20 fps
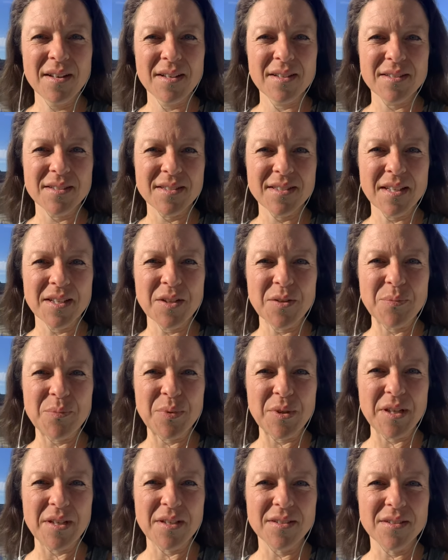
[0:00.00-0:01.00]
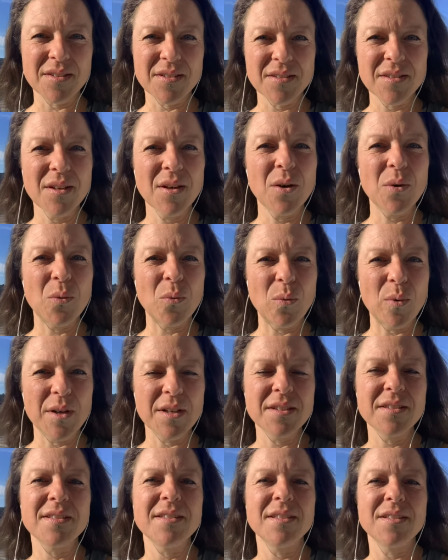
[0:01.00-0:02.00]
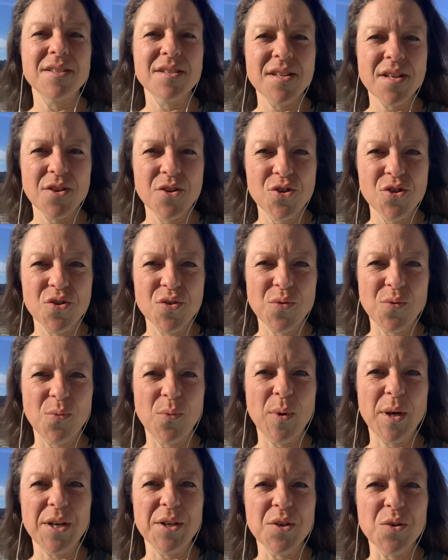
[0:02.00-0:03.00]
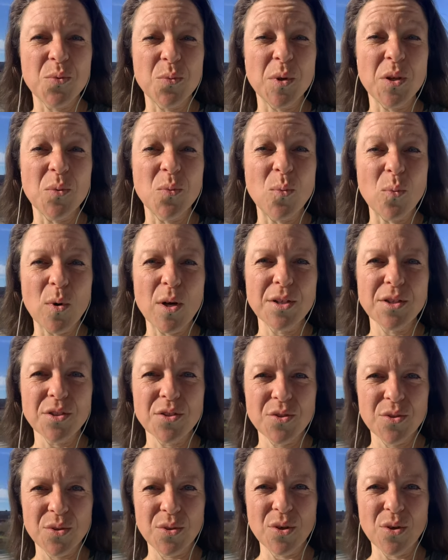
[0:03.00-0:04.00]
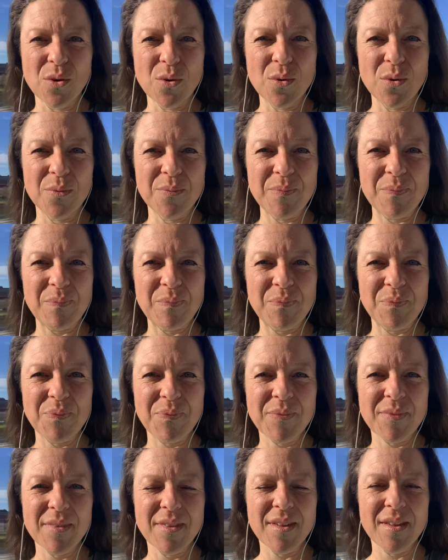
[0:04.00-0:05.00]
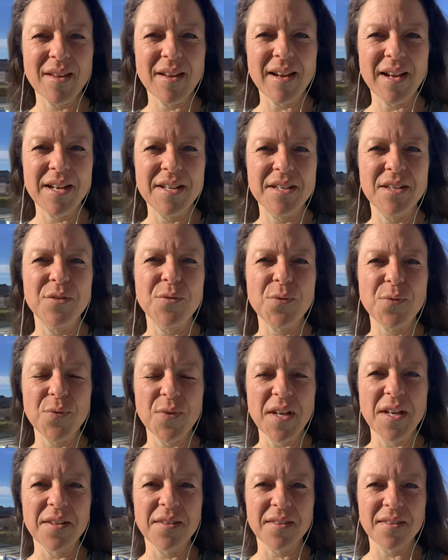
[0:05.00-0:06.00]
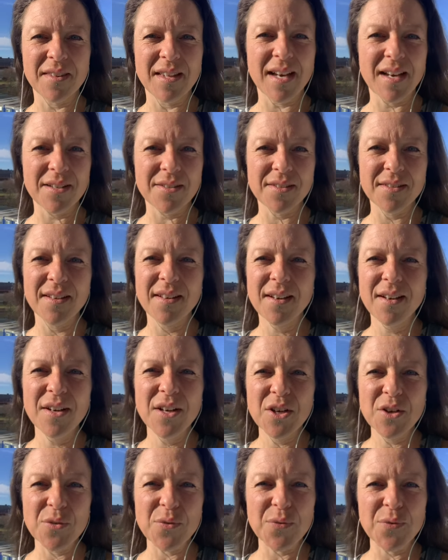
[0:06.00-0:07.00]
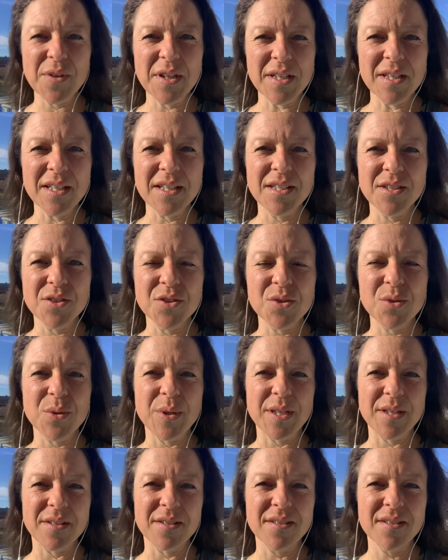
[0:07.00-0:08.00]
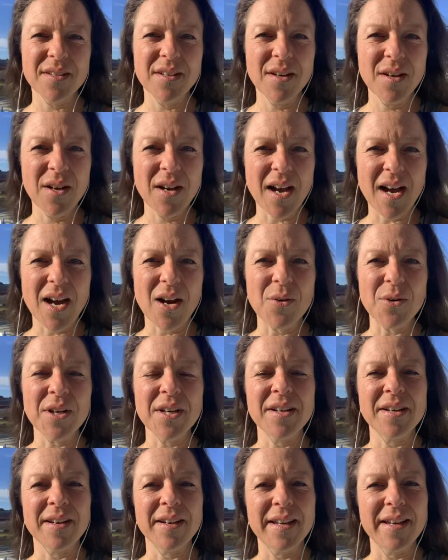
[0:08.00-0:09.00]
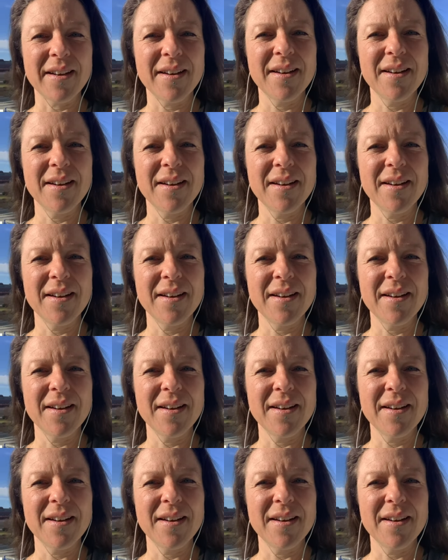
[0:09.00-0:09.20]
Second piece, what is the intention of where do we want to go? And then faith that. Feel into it. How can I